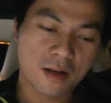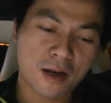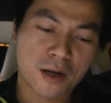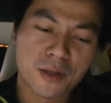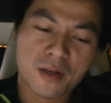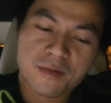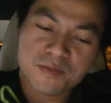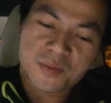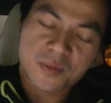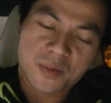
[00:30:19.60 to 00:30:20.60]
And uh,
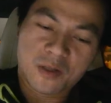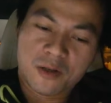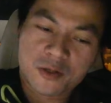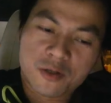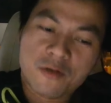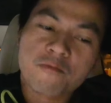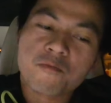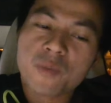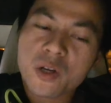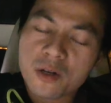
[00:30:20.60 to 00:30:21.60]
also
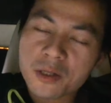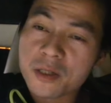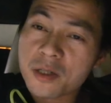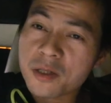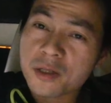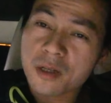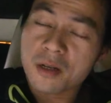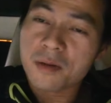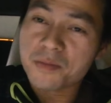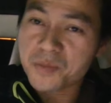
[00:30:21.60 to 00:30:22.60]
because this is
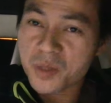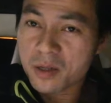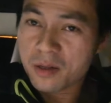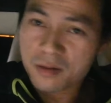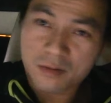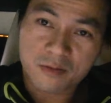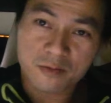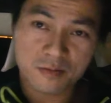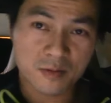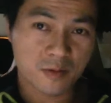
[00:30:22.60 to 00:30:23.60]
um,
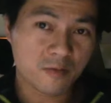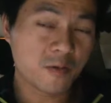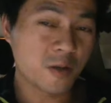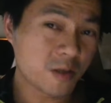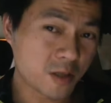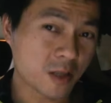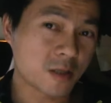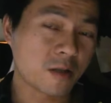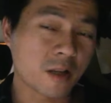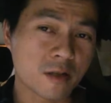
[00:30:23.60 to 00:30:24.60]
this
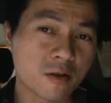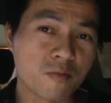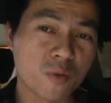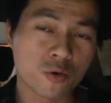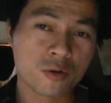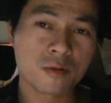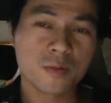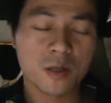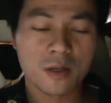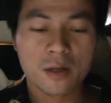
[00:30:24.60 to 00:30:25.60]
has an electric motor,
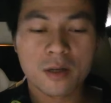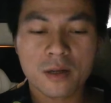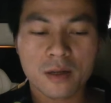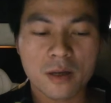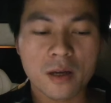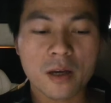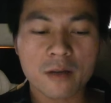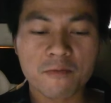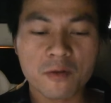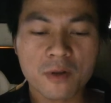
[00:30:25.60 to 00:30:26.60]

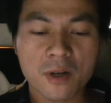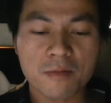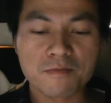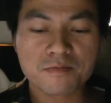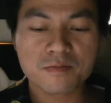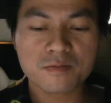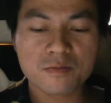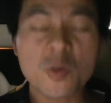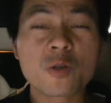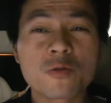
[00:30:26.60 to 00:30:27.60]
it will. Um,
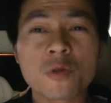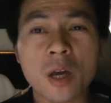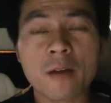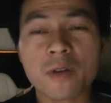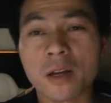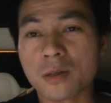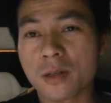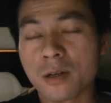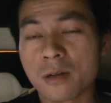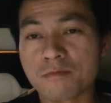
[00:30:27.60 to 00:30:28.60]
But you don't have that,
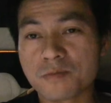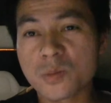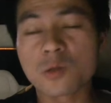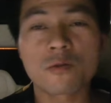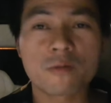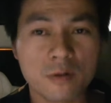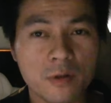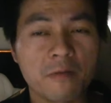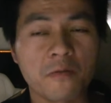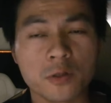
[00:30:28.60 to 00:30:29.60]
um, you know,
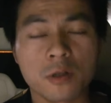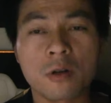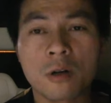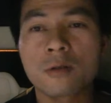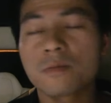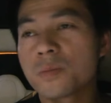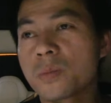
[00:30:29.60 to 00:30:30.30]
in a fossil car,